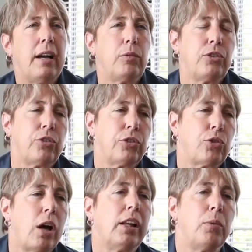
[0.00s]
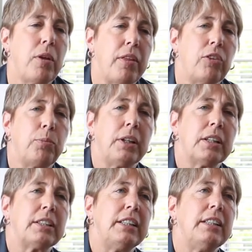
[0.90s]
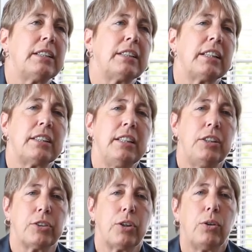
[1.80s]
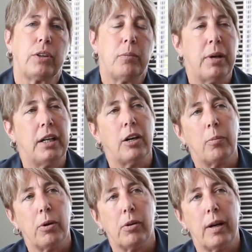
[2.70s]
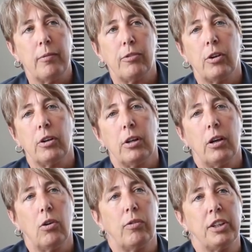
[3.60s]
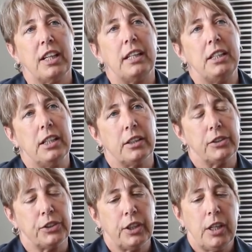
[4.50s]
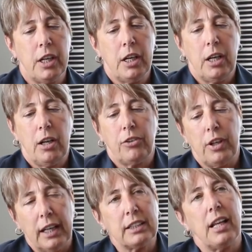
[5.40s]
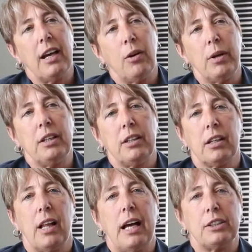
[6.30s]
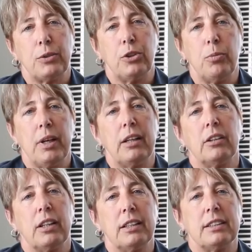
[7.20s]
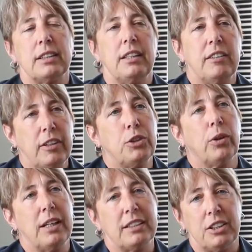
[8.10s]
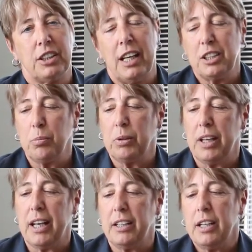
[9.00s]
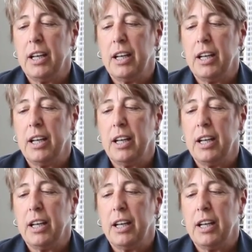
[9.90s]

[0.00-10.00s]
was struggling with this because he's 16 years old and been in our program for over 10 years. The next day I went into the classroom and I looked at his individualized education plan,